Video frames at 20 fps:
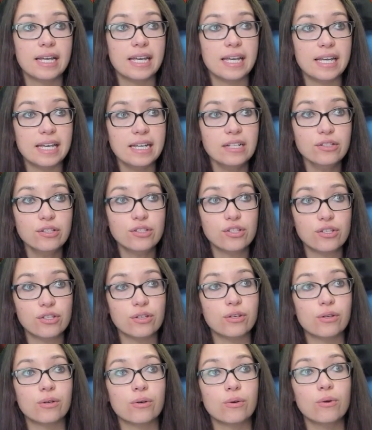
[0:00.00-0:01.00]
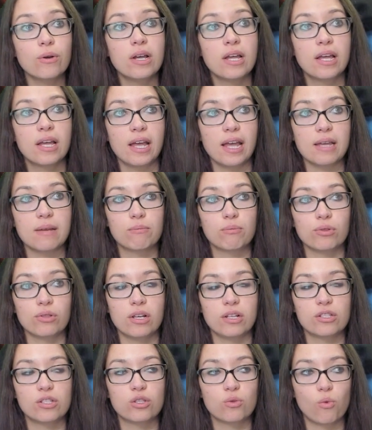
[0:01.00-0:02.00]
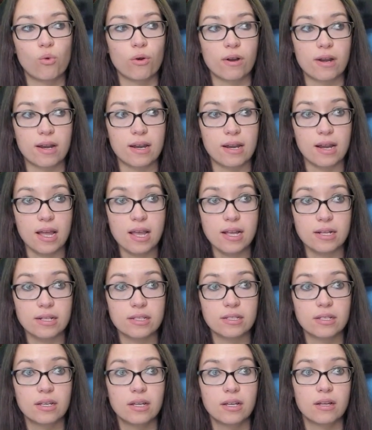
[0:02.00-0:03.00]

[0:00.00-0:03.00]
into a Bloodsworn Knight.